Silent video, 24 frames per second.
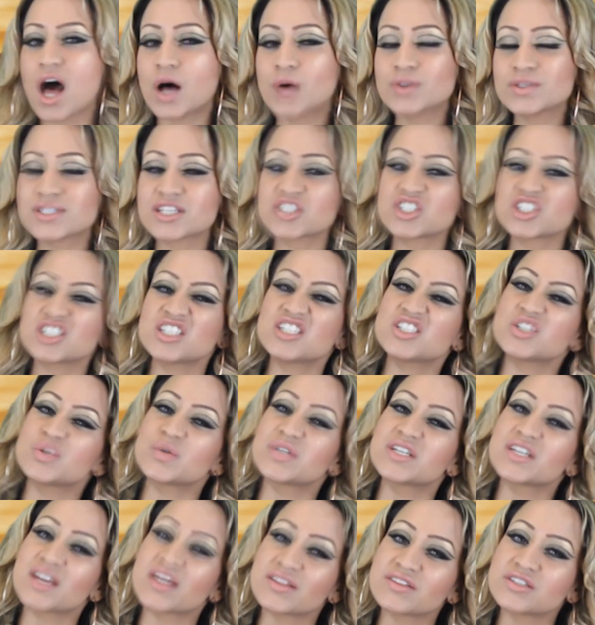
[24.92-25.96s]
I was actually going to
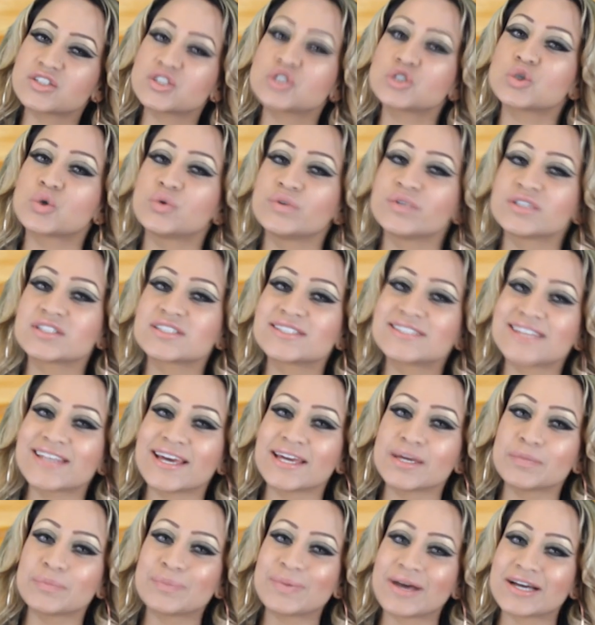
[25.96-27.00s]
do another tutorial
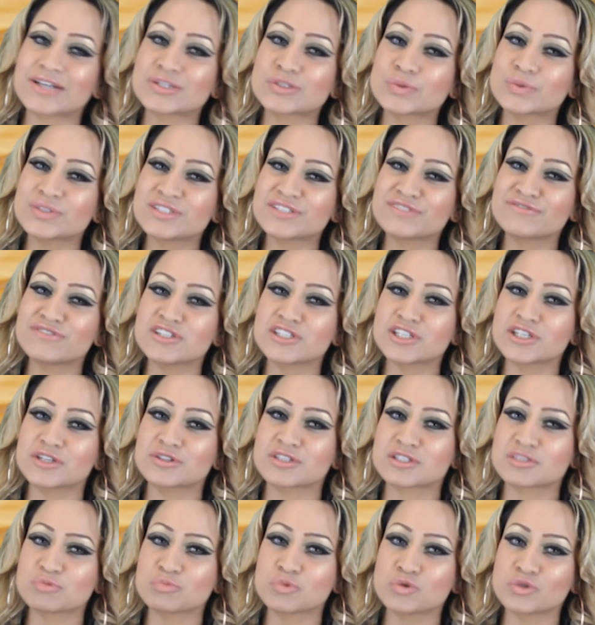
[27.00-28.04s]
today, but I saw this video
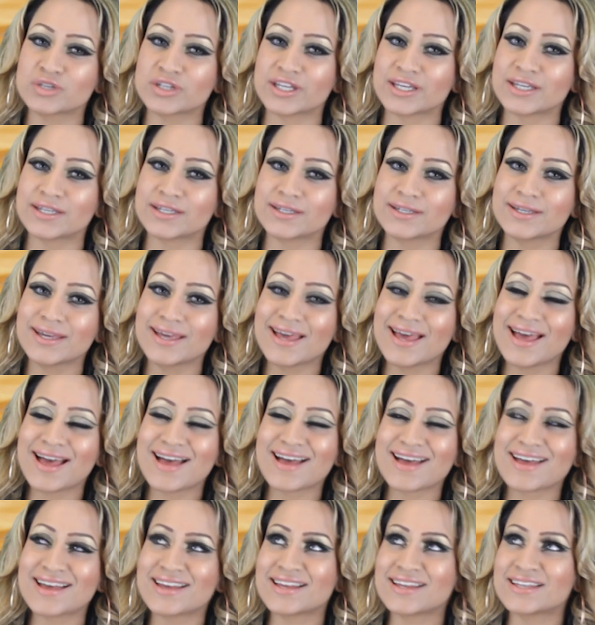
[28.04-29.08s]
this morning
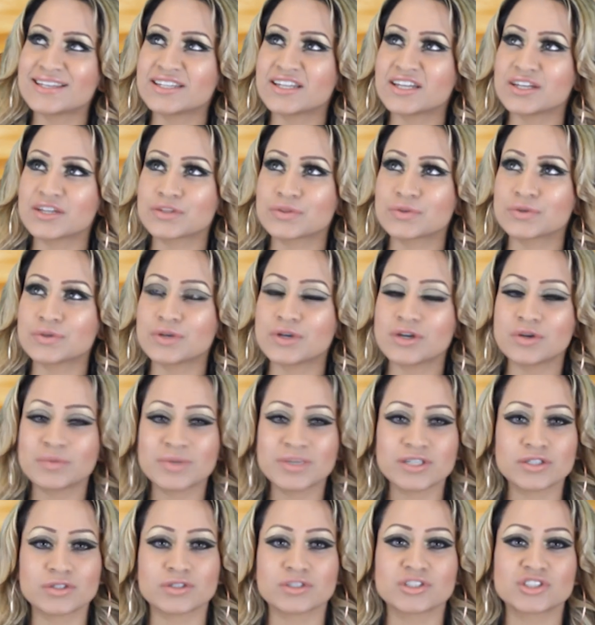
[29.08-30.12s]
and I thought, oh my
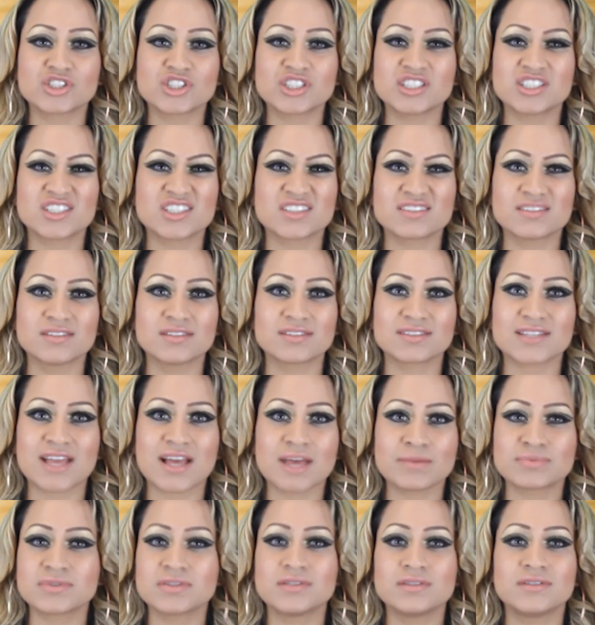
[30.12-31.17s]
god, she just looks
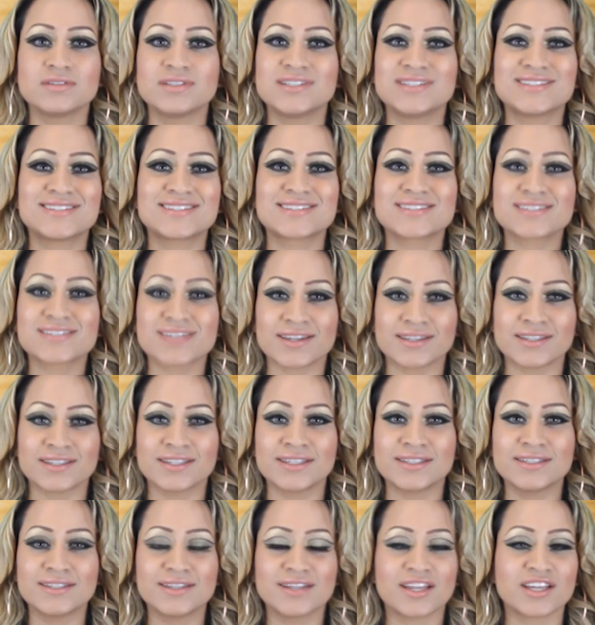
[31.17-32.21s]
absolutely
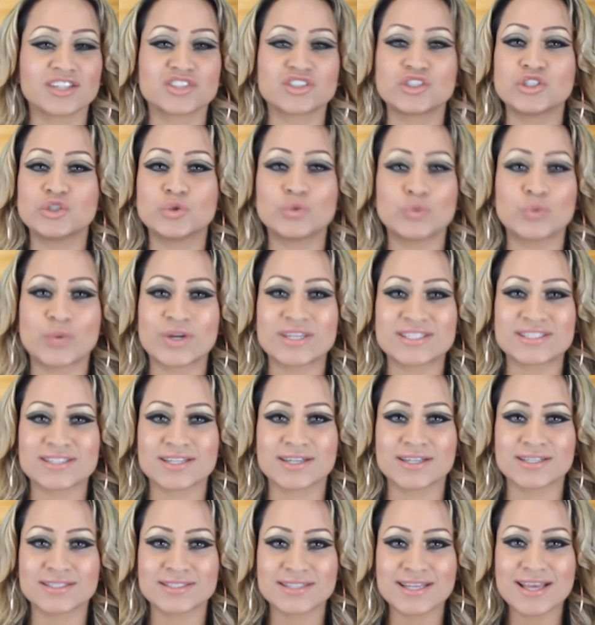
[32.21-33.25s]
stunning, like she always
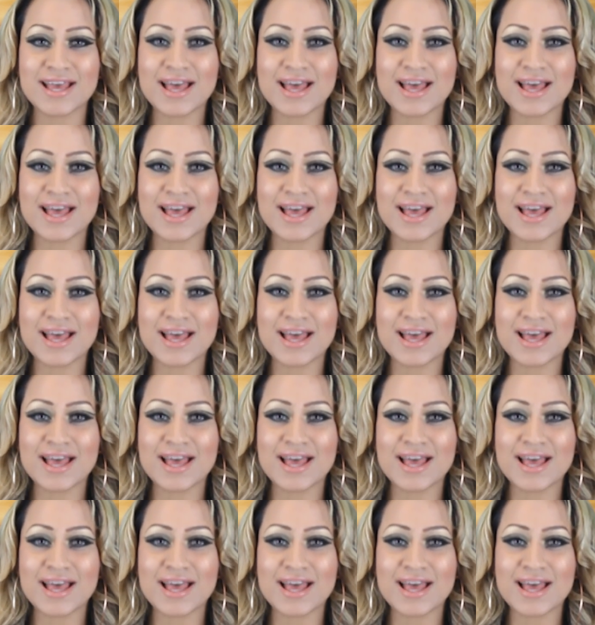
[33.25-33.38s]
does.